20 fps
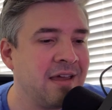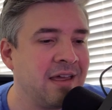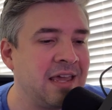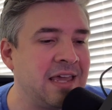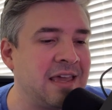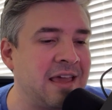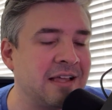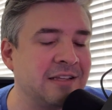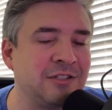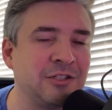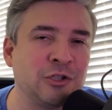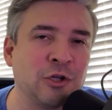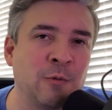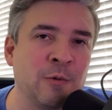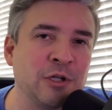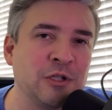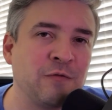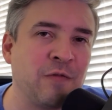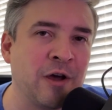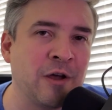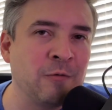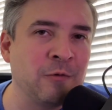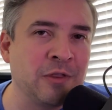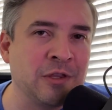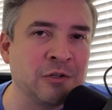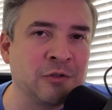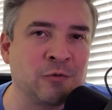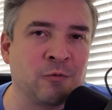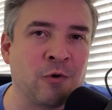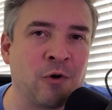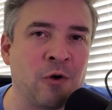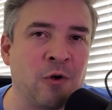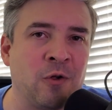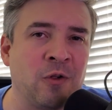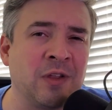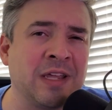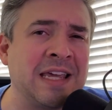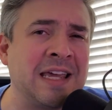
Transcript: he had so much fun with this role.